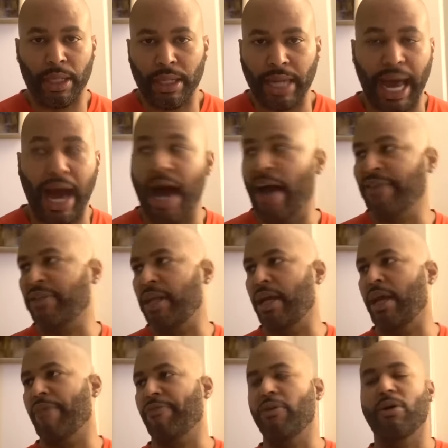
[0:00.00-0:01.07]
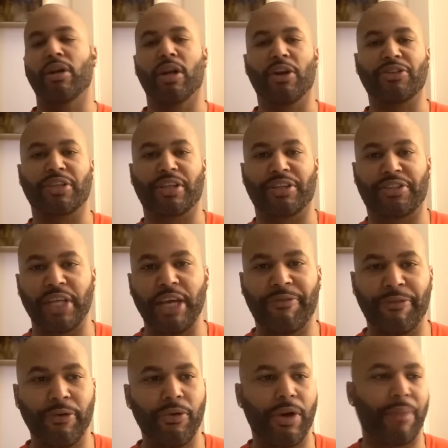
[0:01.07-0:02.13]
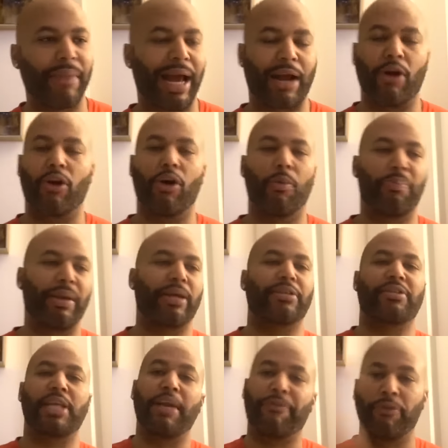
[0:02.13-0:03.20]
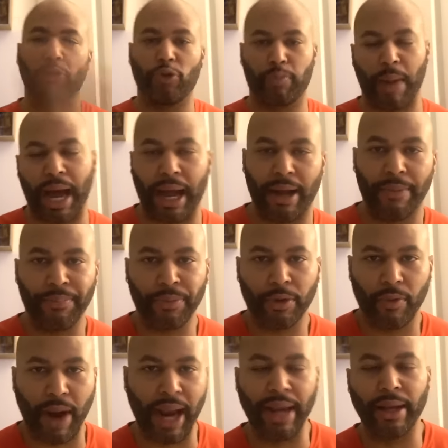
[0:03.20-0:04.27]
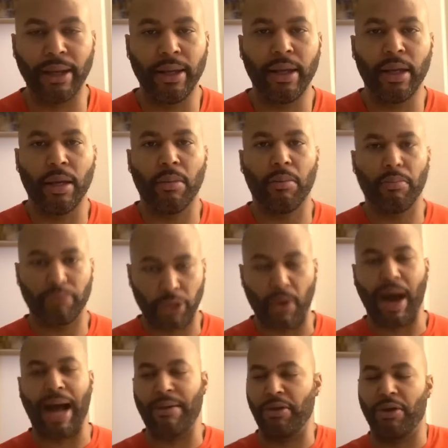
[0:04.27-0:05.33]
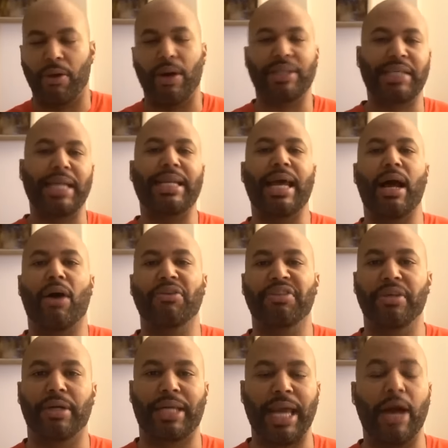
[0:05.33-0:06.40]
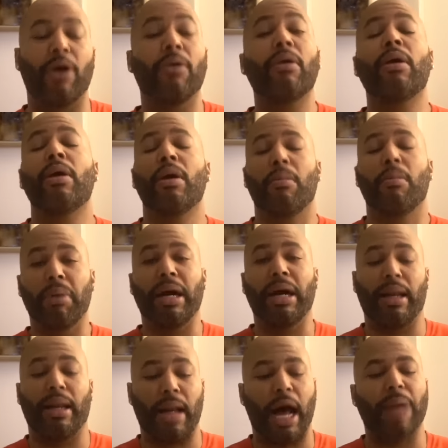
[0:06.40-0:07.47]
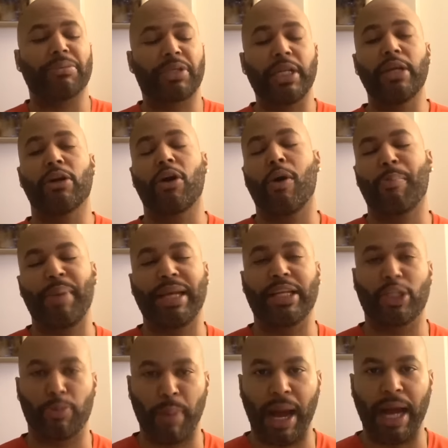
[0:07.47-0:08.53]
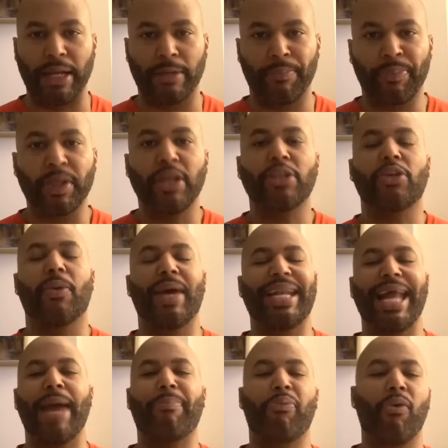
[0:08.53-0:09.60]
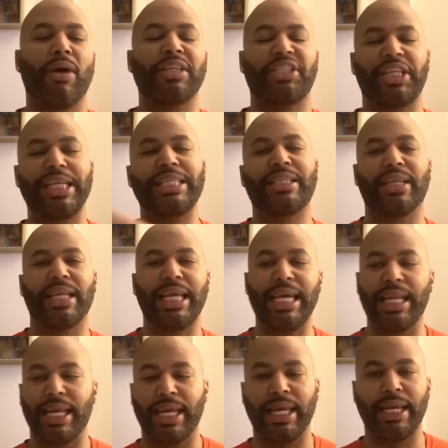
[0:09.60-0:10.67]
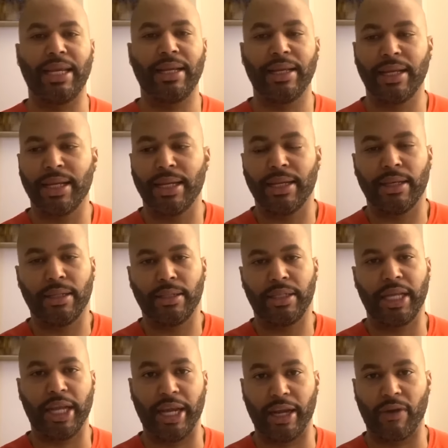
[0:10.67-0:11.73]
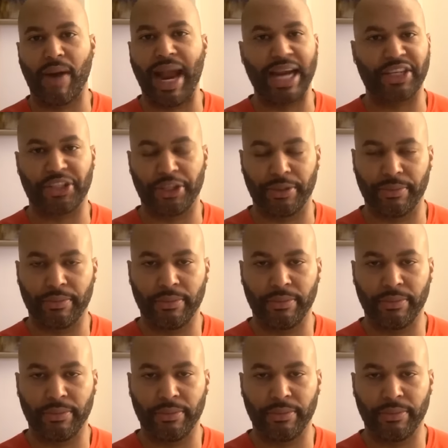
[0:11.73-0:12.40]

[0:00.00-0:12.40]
Now, obviously, if you're allergic to seafood, I'm not going to go pick a seafood spot, right? So, I take that all into account, but I'm still going to pick the spot. So at that point, she's leading the interaction.